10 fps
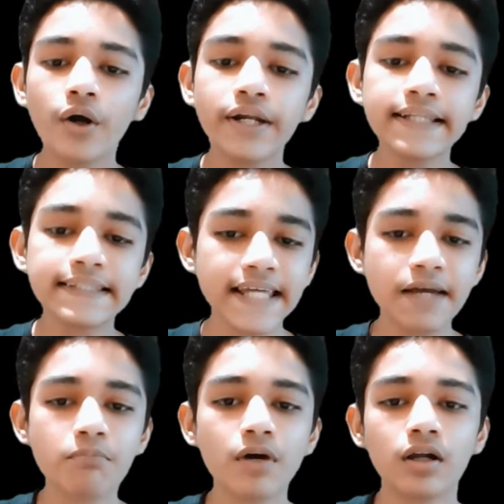on its
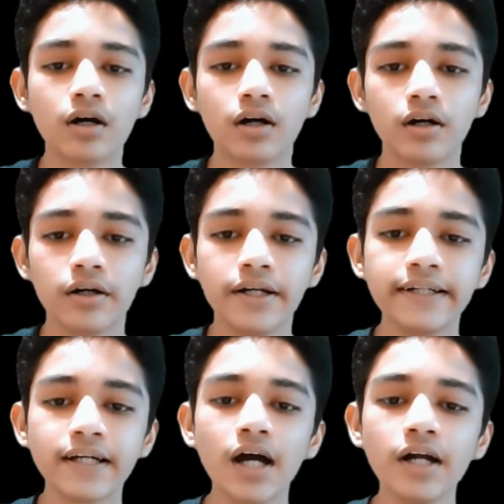same color.
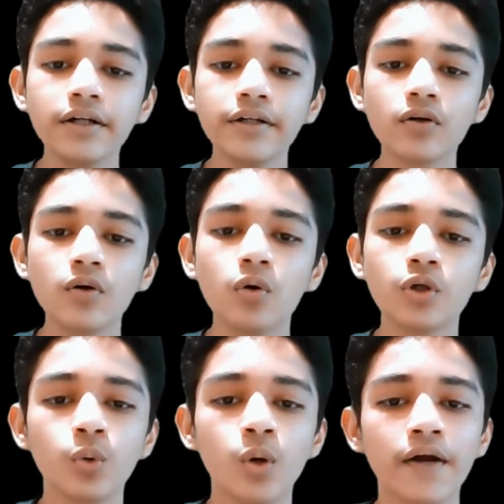It can't go
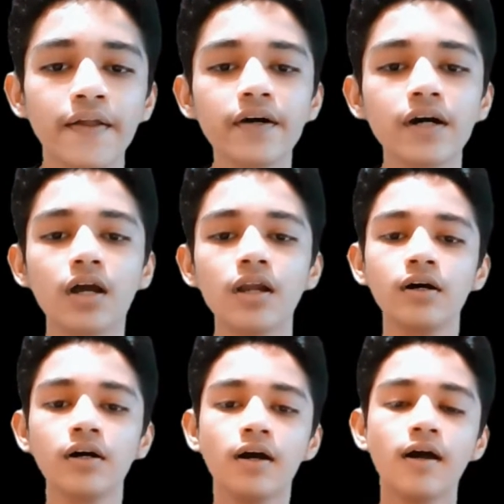to another
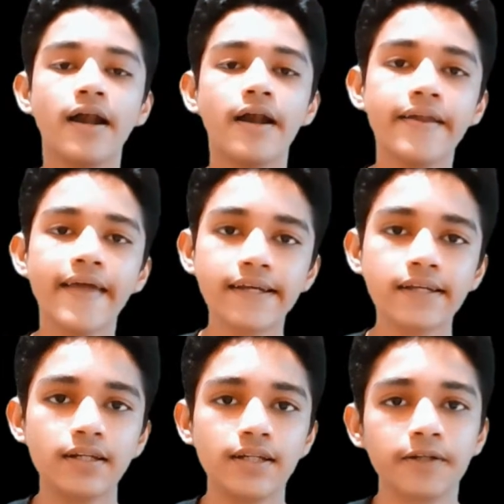color
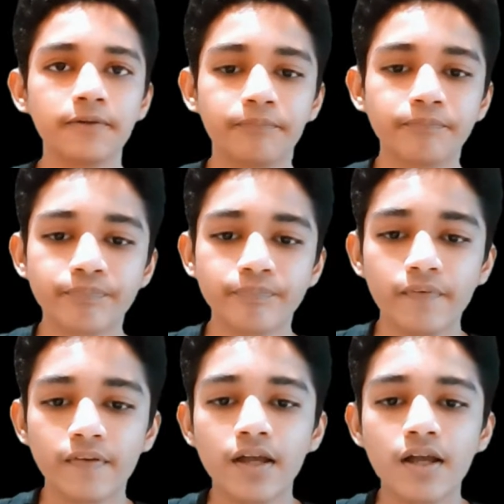diagonally.
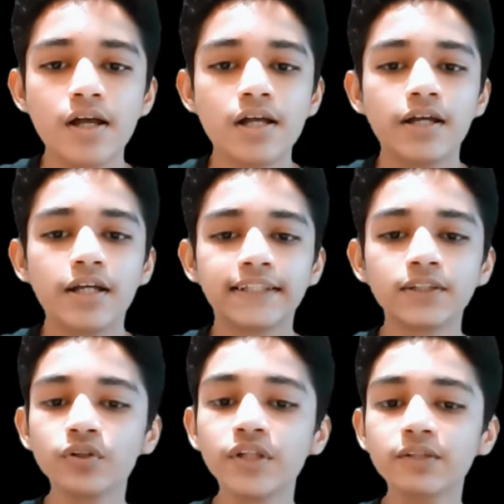
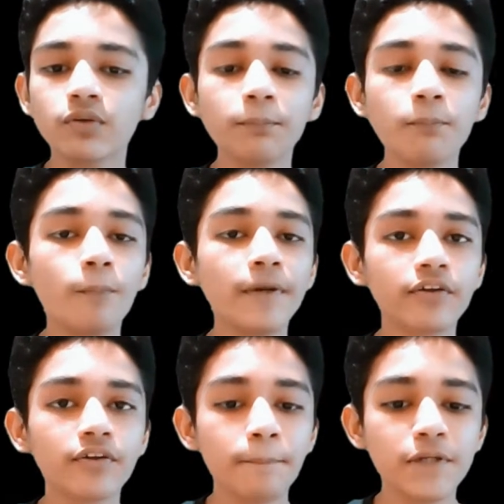So this was the
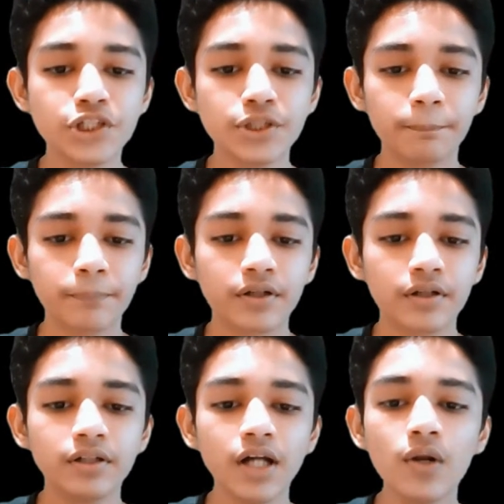movement of the bishop.
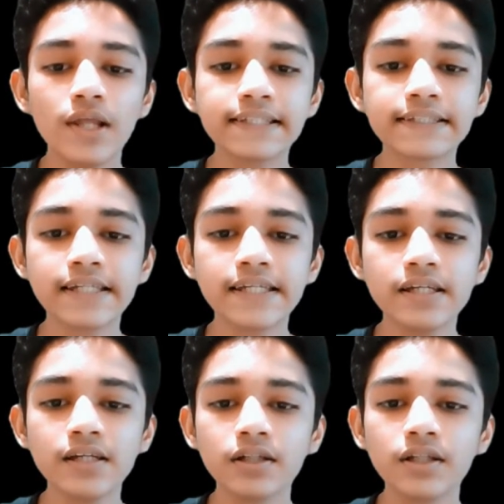Now let's
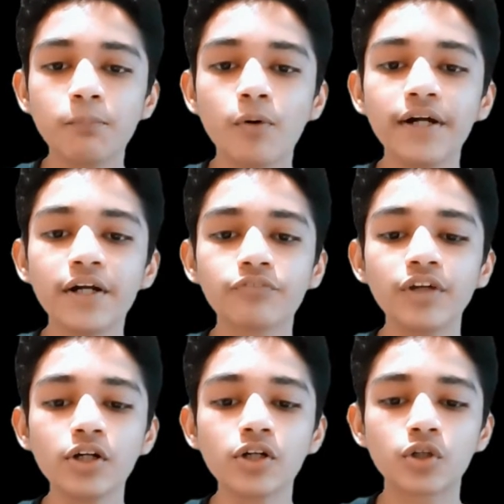see the movement of
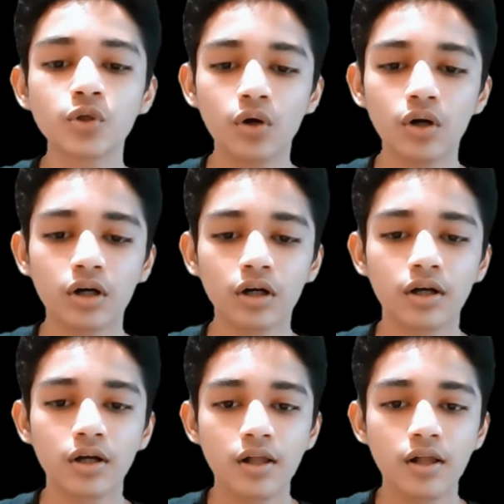the rook.